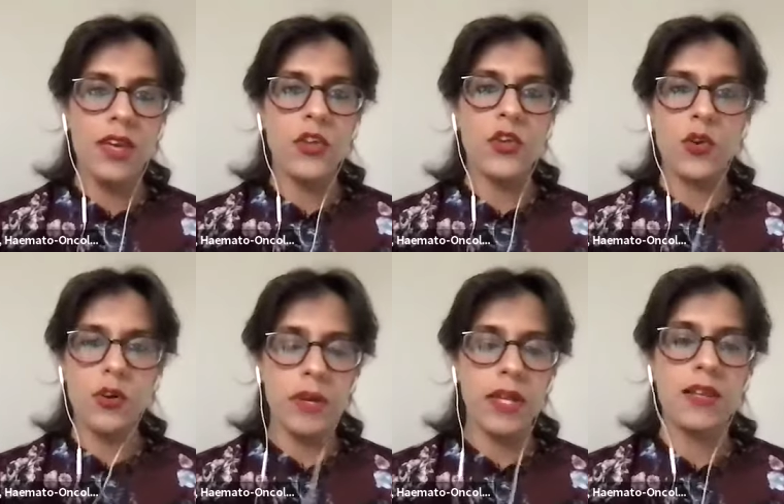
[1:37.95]
your
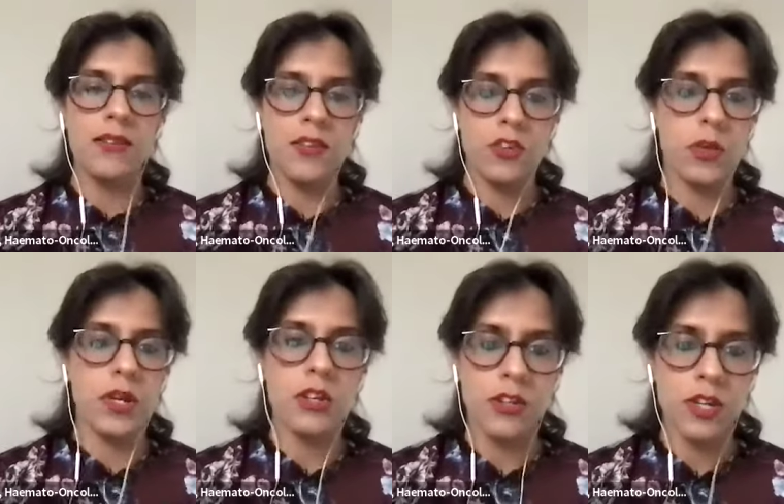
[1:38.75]
medical
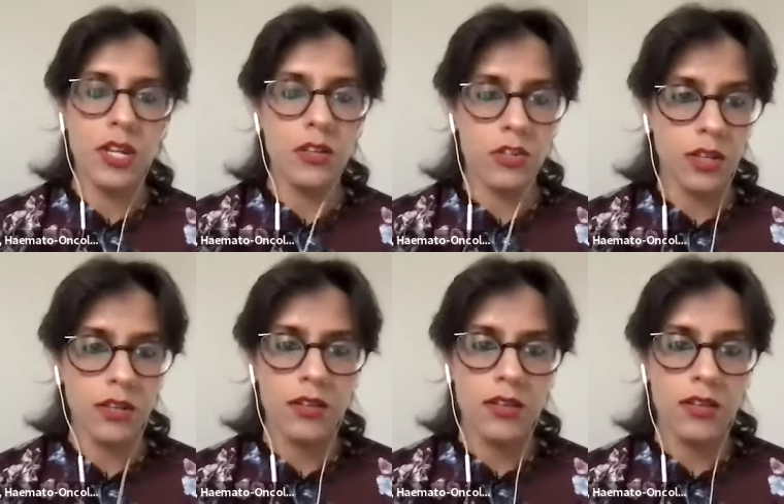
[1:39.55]
situation changing